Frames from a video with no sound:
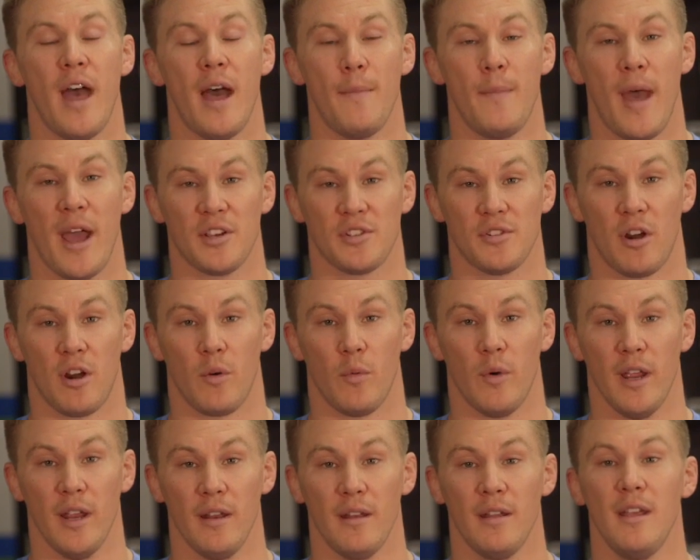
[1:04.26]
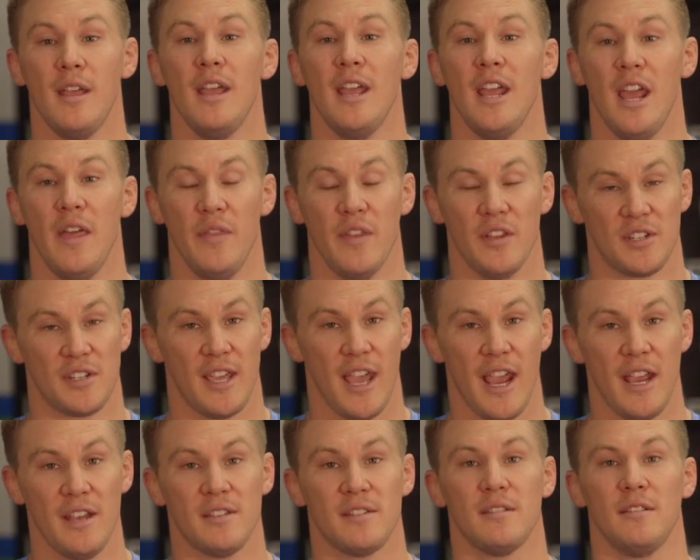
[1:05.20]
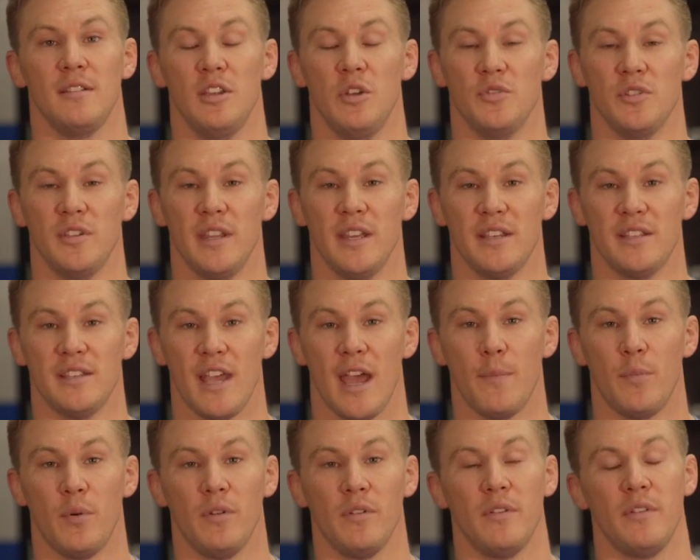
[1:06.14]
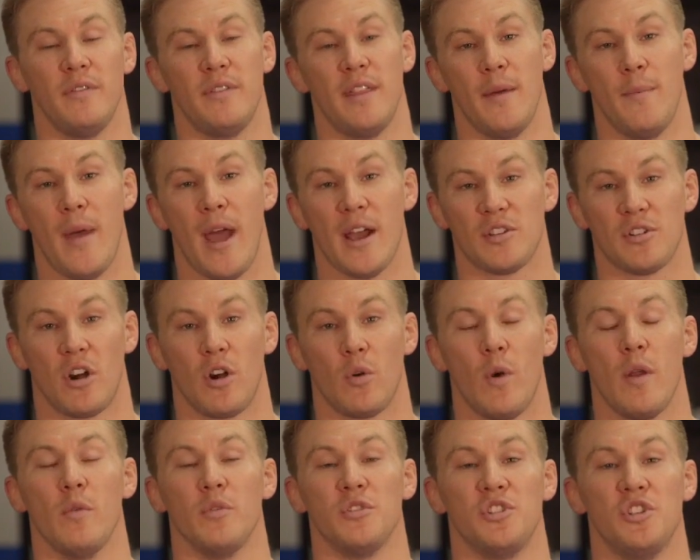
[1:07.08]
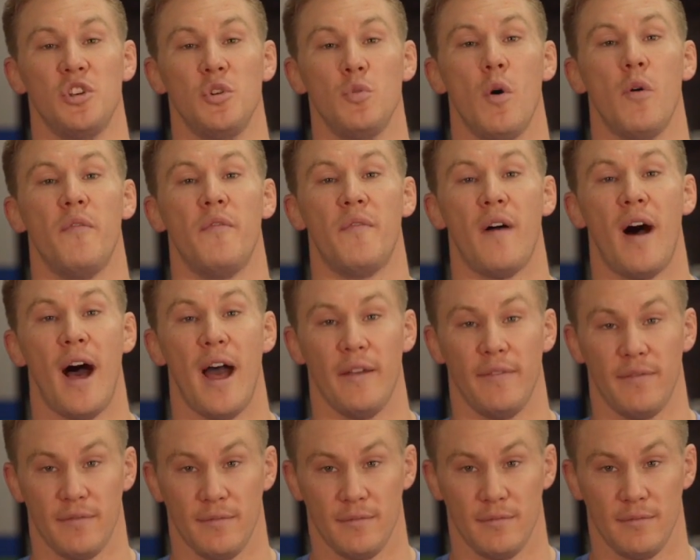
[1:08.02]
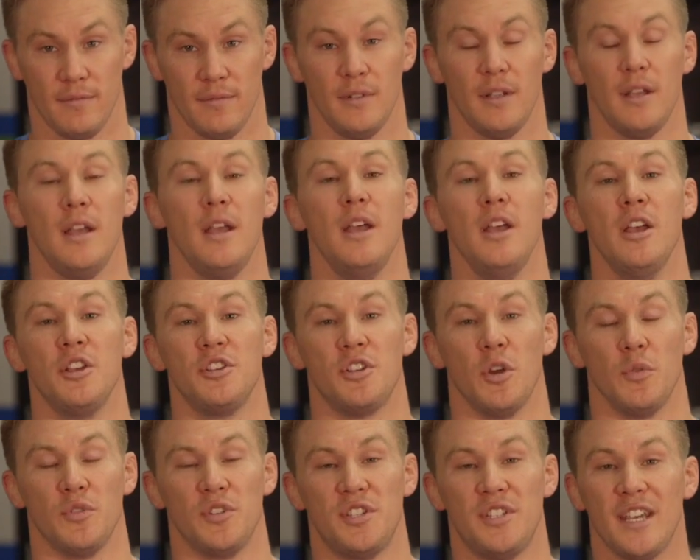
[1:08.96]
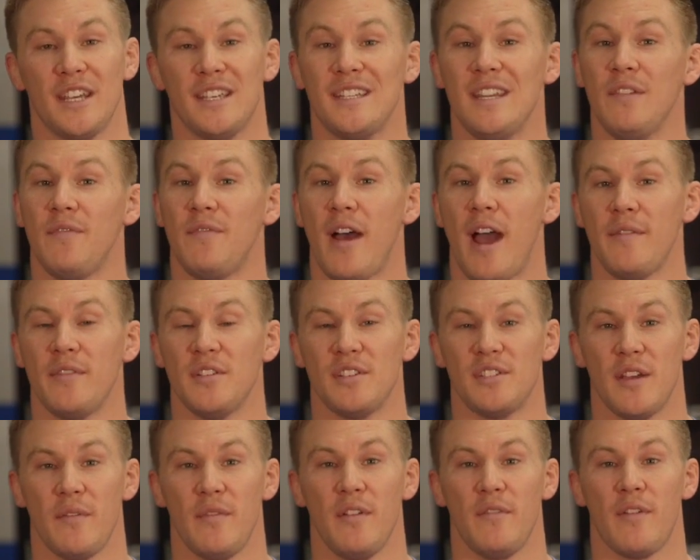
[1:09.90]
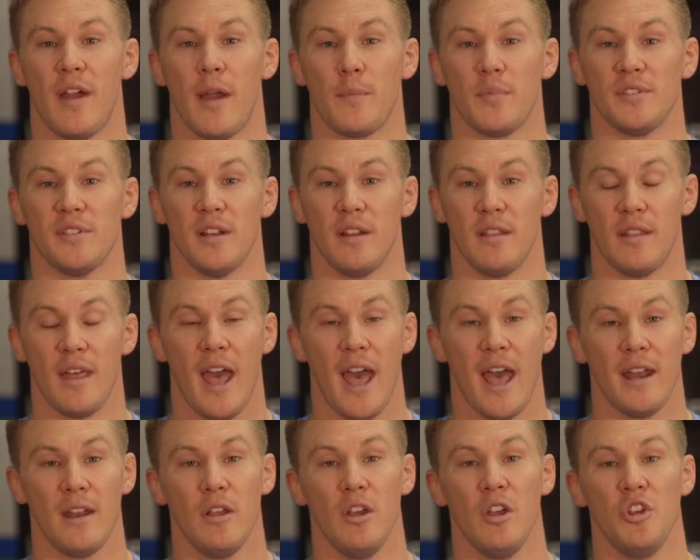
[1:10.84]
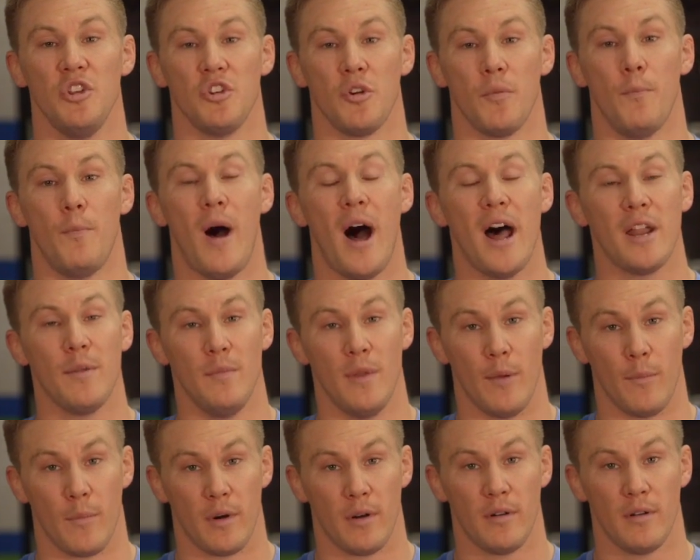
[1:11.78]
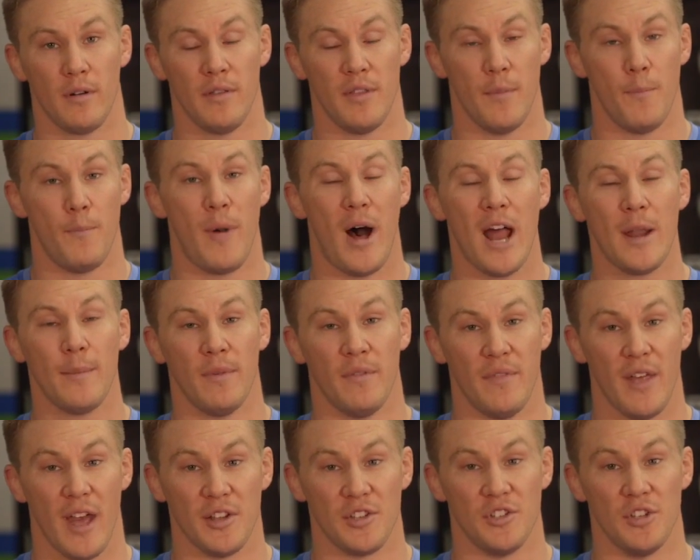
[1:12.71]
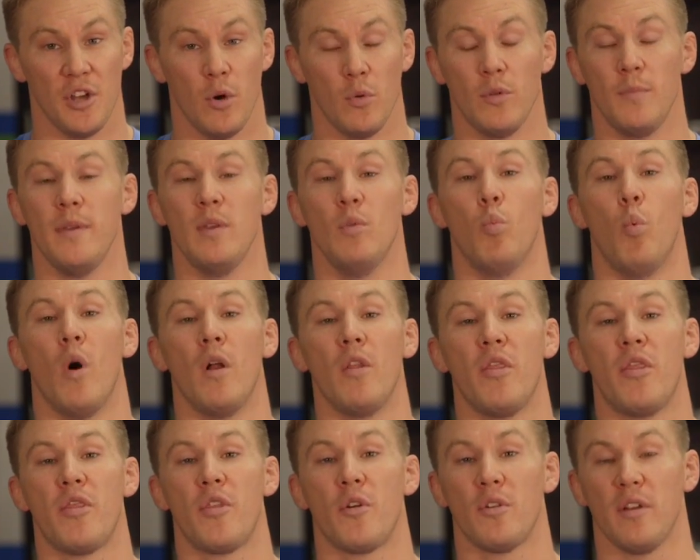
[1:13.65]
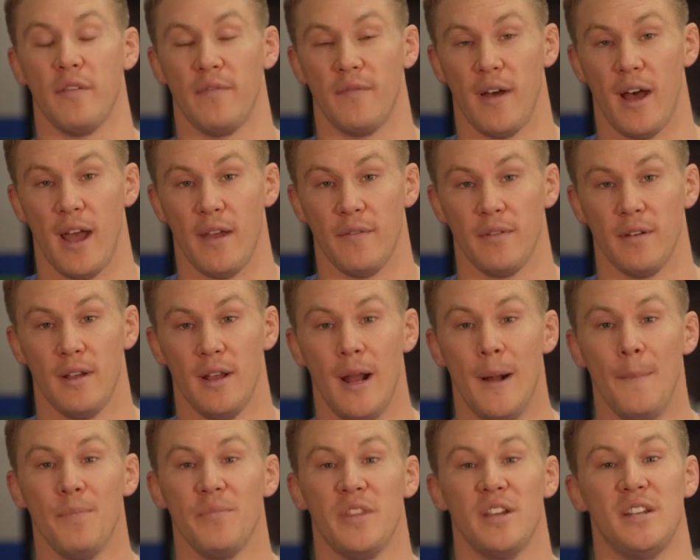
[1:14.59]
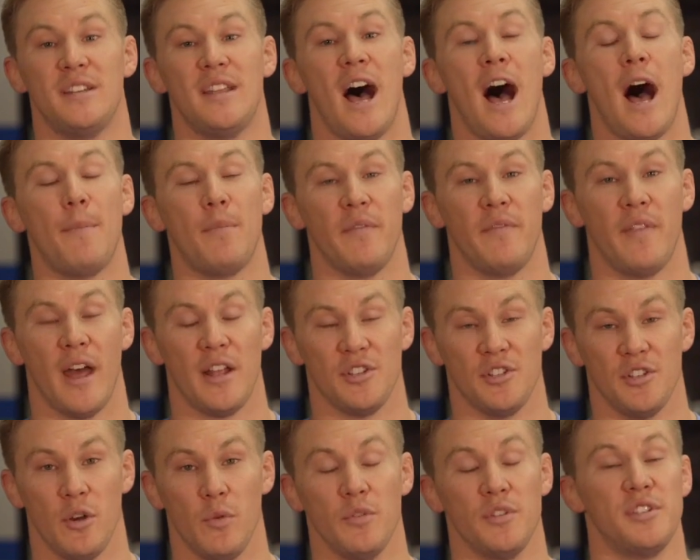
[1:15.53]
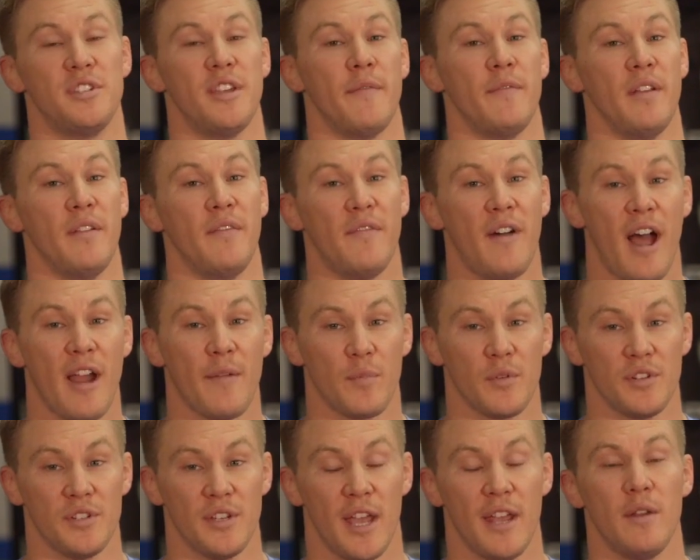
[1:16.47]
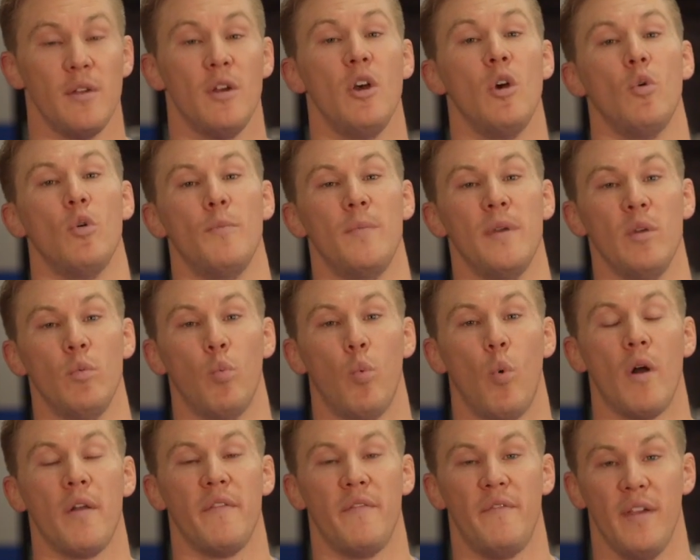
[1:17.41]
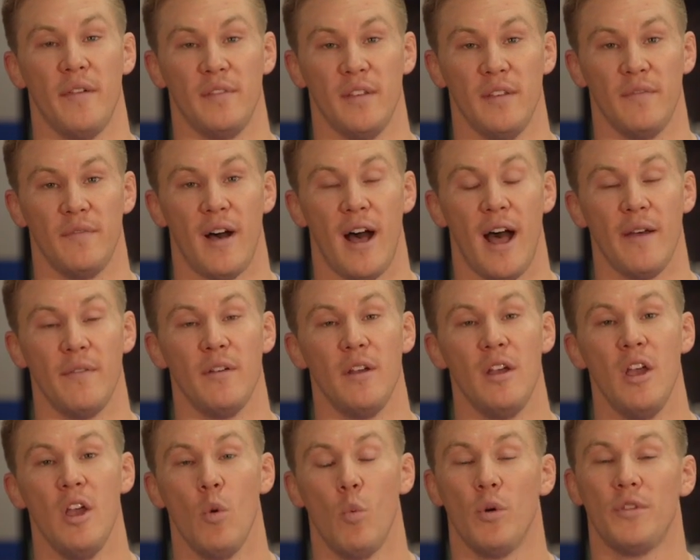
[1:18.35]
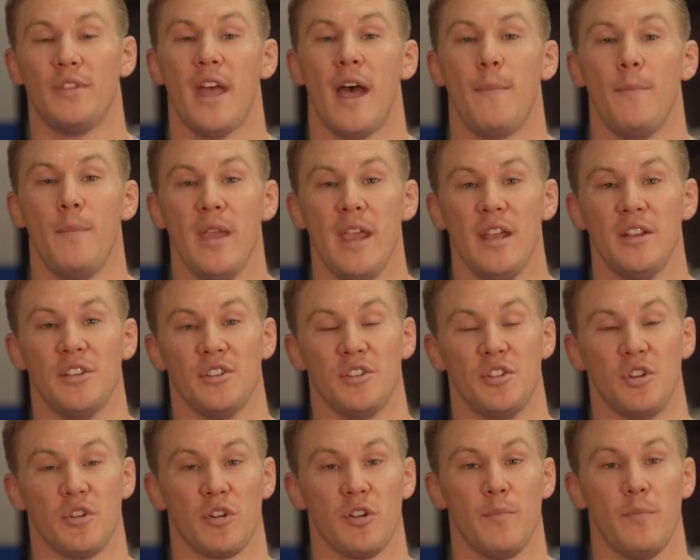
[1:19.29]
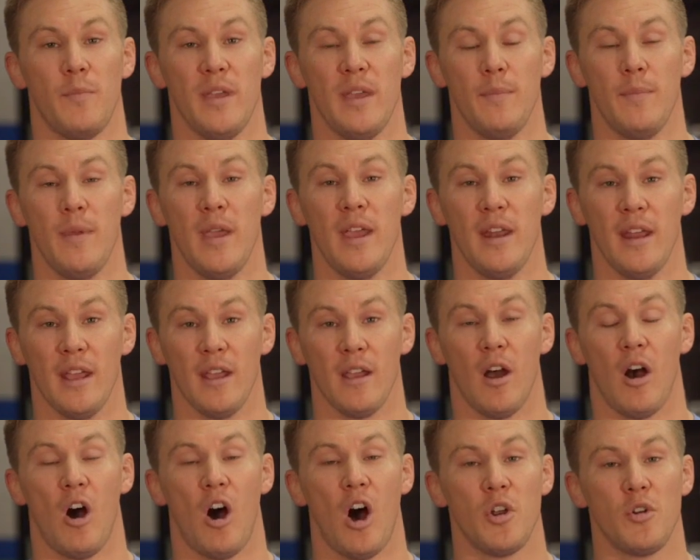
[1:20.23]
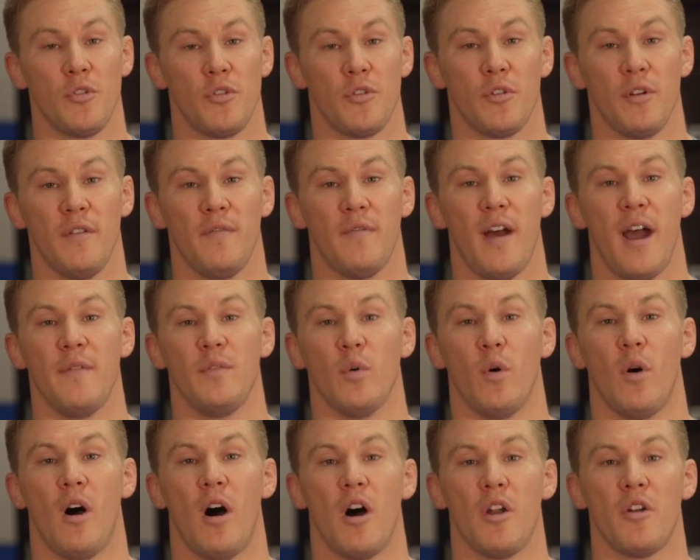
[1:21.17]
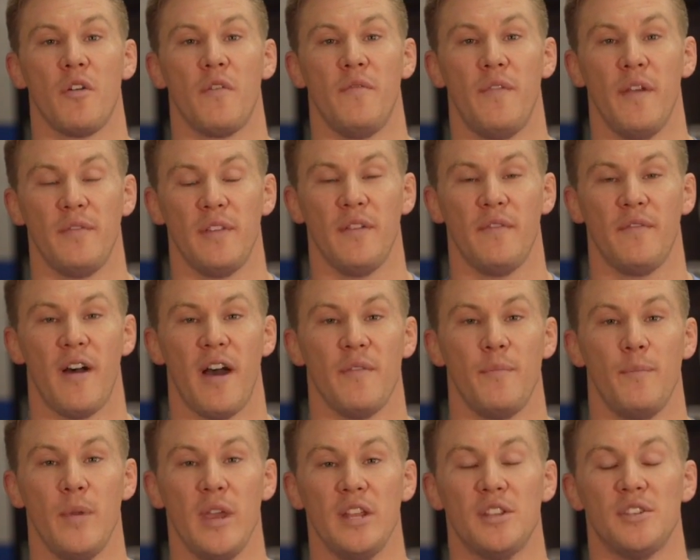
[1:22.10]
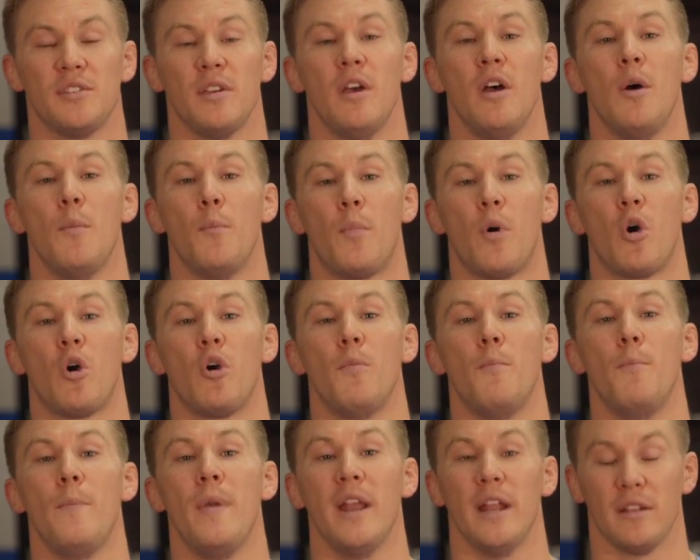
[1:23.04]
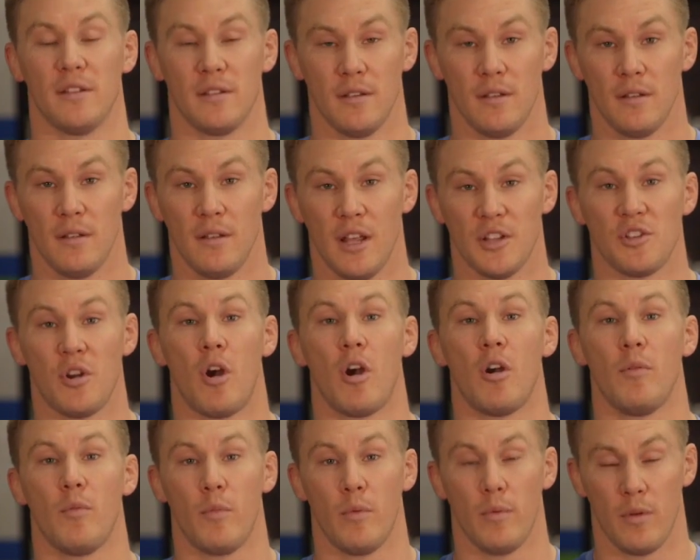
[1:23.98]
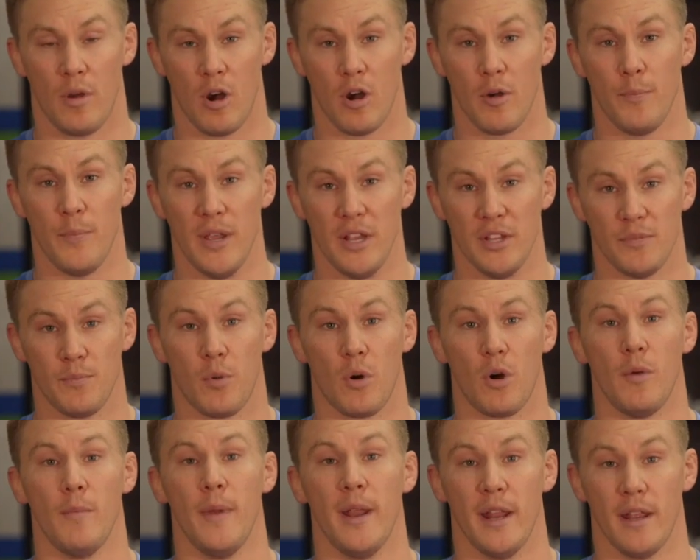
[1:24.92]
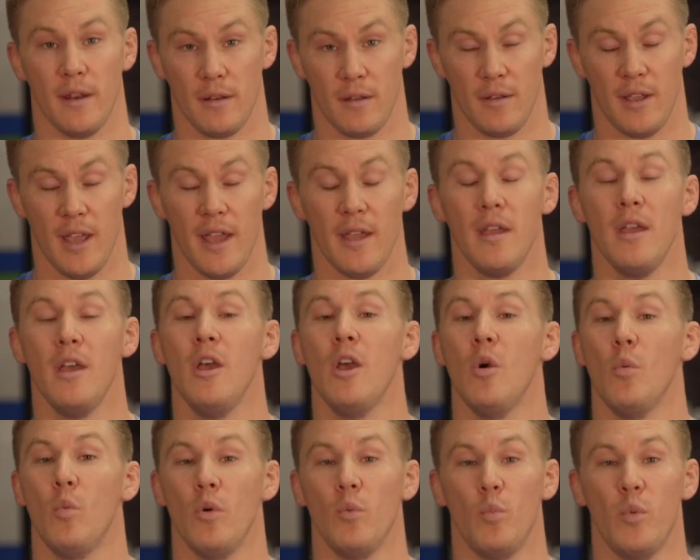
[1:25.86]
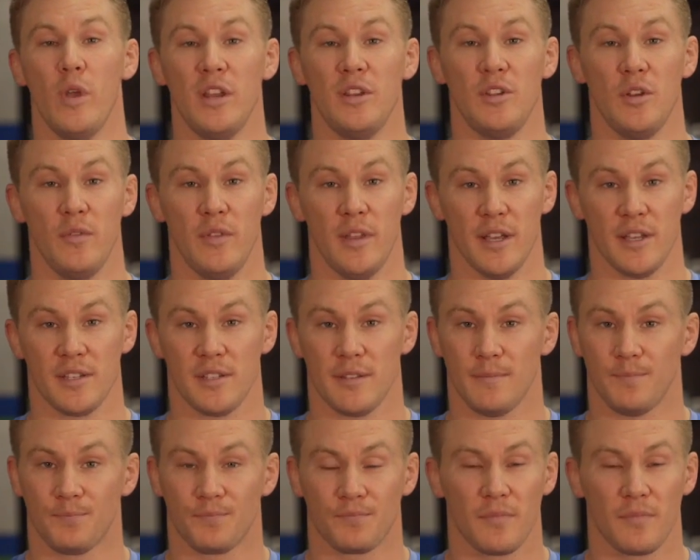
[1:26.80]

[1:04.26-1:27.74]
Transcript: that max heart rate. In this case, using the example, that max heart rate was 205. So 65 to 75% of that, your bottom number, the bottom of that zone would be 135. The top of that zone, 75%, would be 155. What that means is you're going to be beating 135 to 155 beats per minute. That's heartbeats per minute, okay? When we do this,